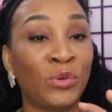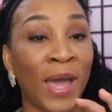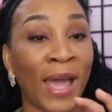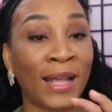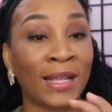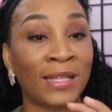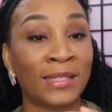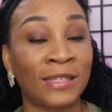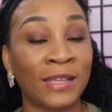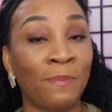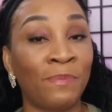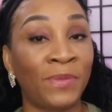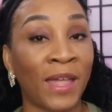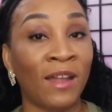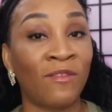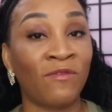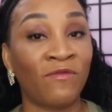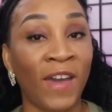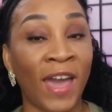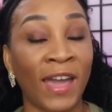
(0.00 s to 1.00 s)
accept
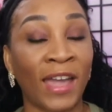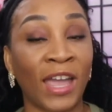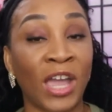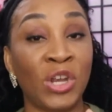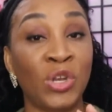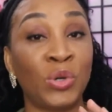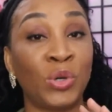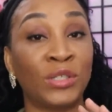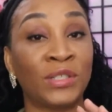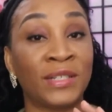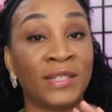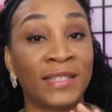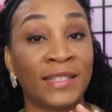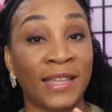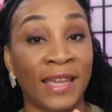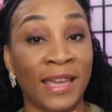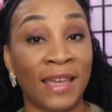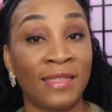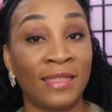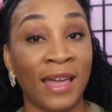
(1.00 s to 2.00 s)
that fact and you
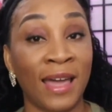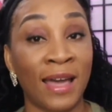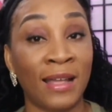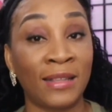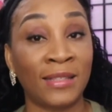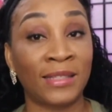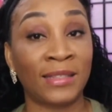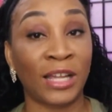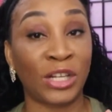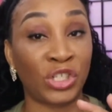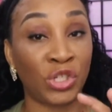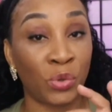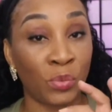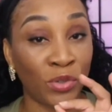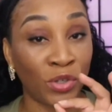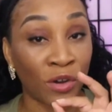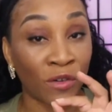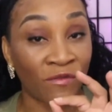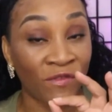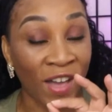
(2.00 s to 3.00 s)
understand that
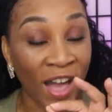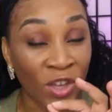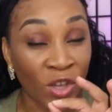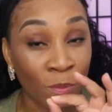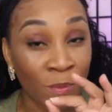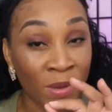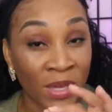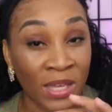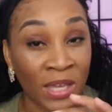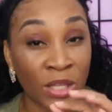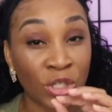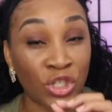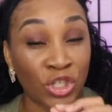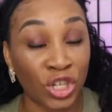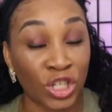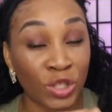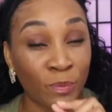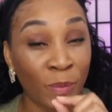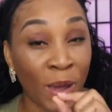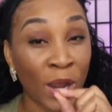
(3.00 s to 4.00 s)
your value begins
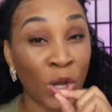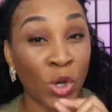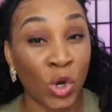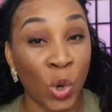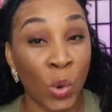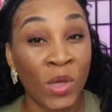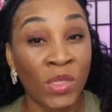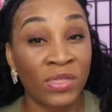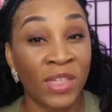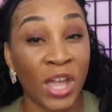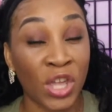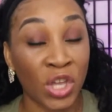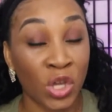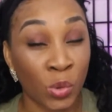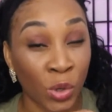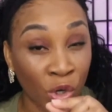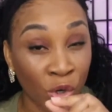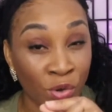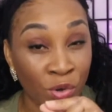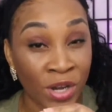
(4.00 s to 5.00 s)
just by knowing that
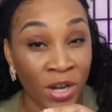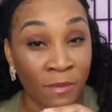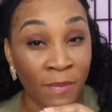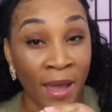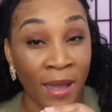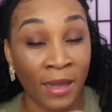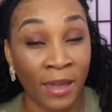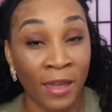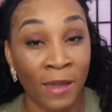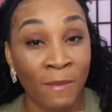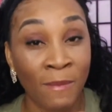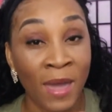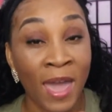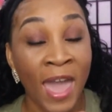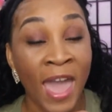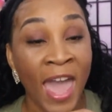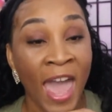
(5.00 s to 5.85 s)
you are created by Him,